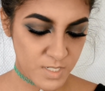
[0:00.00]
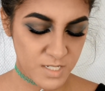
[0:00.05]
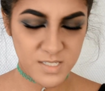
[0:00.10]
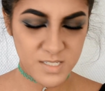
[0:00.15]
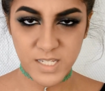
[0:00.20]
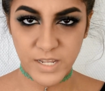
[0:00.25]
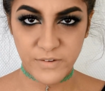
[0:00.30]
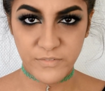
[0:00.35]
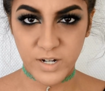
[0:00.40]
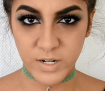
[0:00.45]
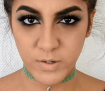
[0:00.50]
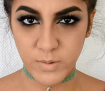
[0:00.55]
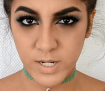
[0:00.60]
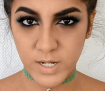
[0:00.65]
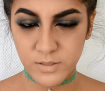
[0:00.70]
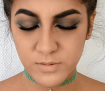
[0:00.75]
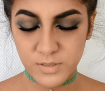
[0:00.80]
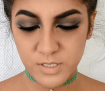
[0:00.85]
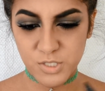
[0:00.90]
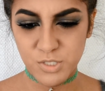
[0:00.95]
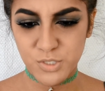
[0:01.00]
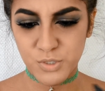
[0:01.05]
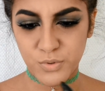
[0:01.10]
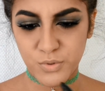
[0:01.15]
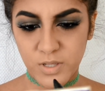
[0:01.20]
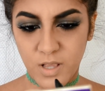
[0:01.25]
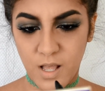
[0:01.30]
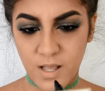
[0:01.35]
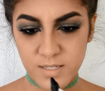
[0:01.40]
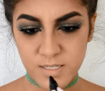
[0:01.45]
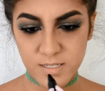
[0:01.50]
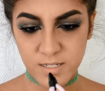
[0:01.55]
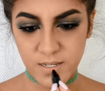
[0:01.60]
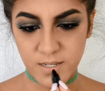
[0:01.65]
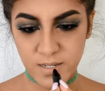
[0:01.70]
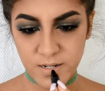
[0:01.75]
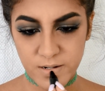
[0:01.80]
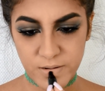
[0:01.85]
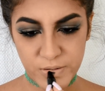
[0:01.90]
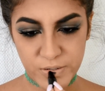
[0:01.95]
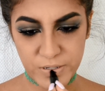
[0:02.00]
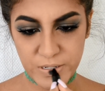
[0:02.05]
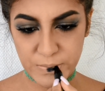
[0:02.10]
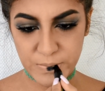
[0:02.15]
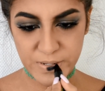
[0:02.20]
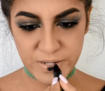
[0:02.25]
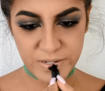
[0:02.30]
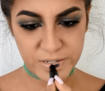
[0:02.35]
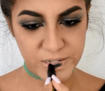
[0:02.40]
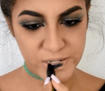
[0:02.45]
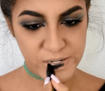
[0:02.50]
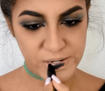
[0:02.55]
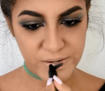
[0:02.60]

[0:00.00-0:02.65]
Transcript: stay very well. It's too glossy and creamy,